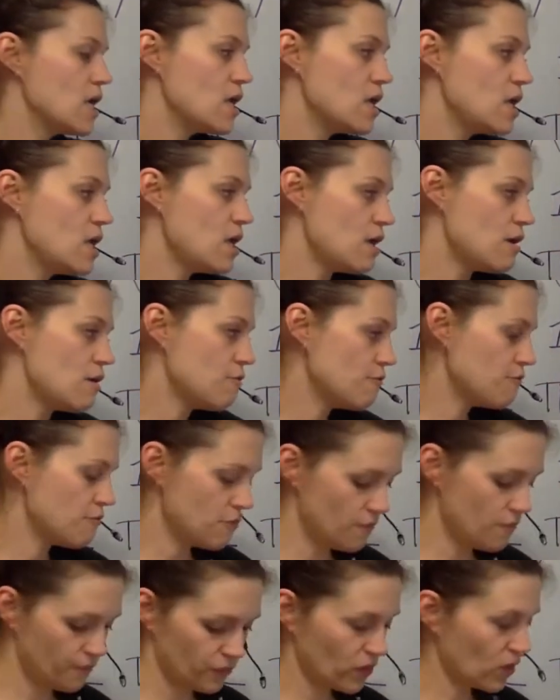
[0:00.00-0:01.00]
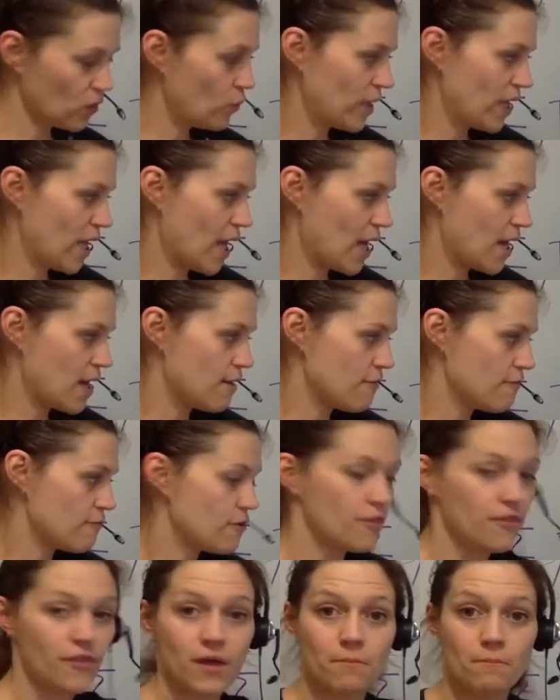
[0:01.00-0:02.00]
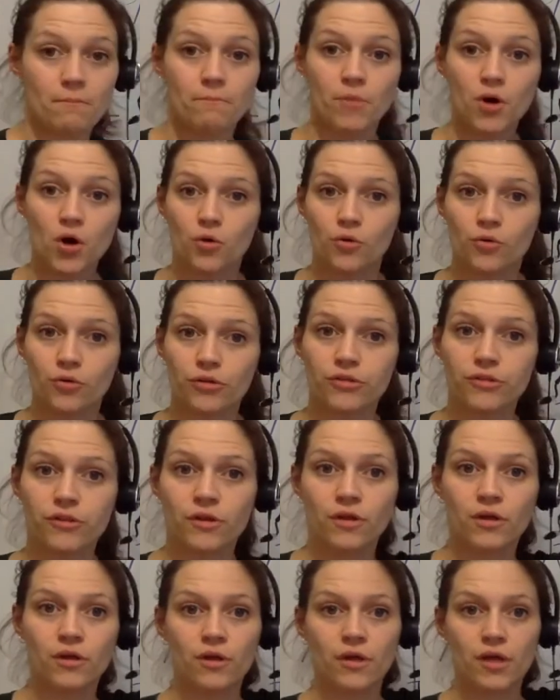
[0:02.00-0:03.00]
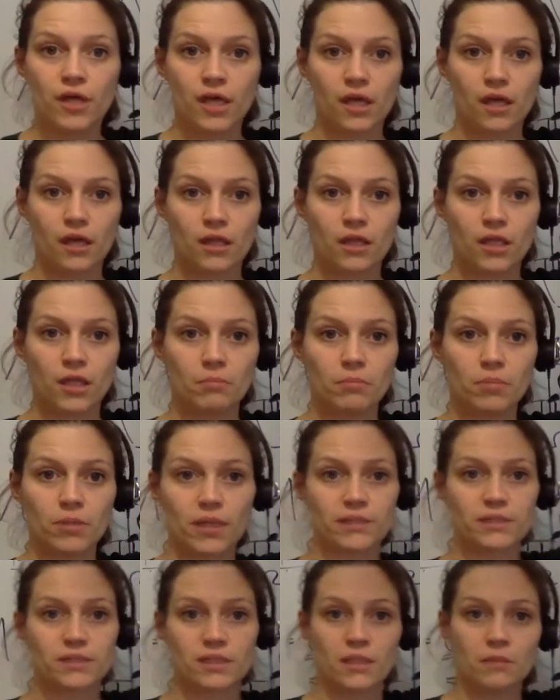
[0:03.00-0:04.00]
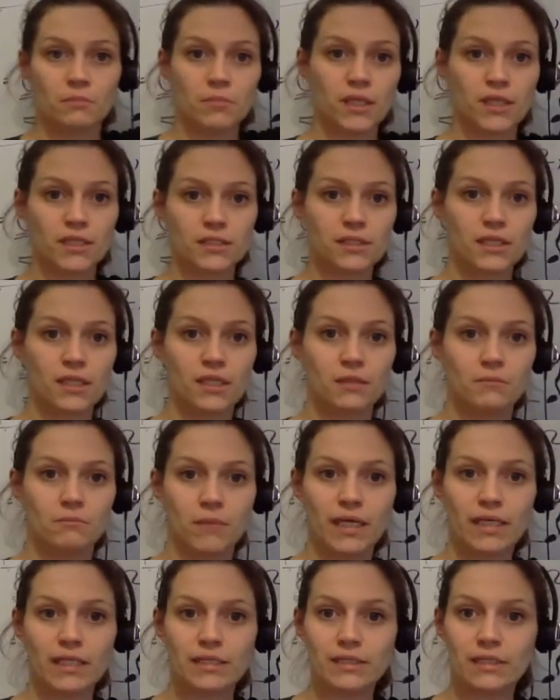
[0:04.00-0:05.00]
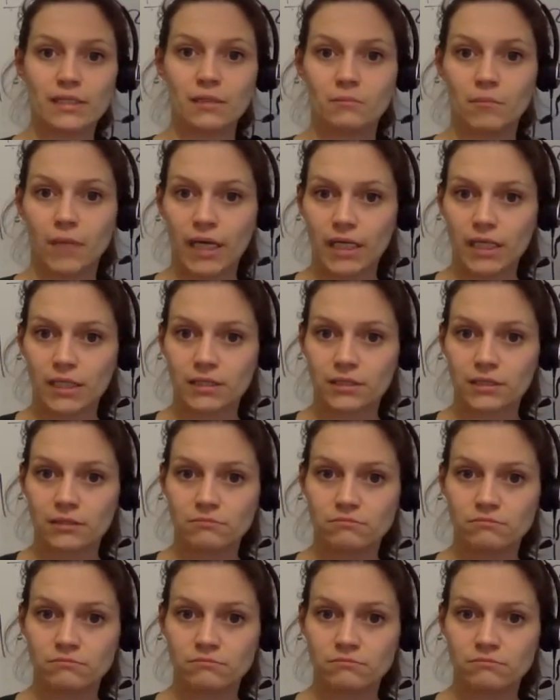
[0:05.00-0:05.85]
if we have them both in the plus and the minus and the minus.